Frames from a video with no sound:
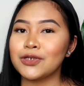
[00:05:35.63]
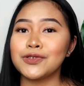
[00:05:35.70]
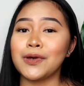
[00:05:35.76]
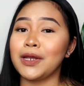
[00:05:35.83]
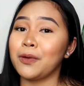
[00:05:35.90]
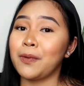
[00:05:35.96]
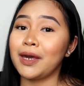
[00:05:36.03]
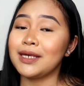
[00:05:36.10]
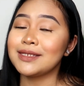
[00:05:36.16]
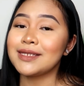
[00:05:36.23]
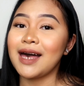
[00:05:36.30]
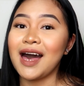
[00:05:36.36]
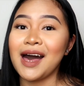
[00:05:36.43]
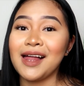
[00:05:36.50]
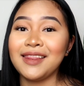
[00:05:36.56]
So anyways,
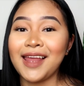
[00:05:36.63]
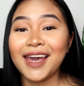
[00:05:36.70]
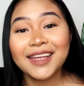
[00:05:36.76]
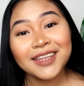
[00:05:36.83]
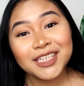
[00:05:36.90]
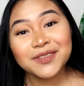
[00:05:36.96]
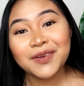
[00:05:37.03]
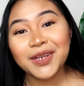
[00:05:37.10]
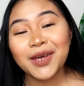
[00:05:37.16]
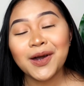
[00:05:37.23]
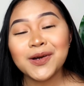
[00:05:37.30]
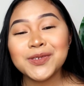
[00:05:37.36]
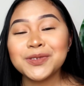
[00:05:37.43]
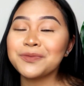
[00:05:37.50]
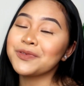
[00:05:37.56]
like this
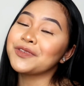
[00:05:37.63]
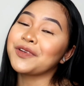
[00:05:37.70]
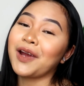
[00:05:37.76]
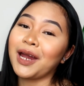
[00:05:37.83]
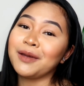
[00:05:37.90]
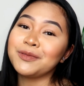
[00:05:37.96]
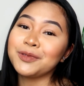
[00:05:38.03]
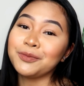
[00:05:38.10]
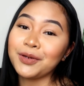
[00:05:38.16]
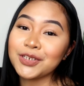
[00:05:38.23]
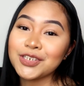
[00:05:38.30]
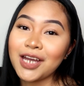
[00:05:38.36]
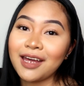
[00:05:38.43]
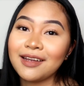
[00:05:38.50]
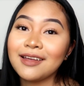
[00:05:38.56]
video, subscribe to my
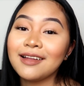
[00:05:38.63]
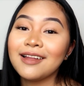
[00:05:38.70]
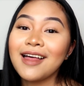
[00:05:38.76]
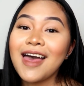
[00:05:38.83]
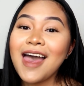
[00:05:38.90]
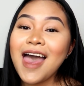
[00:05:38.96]
channel,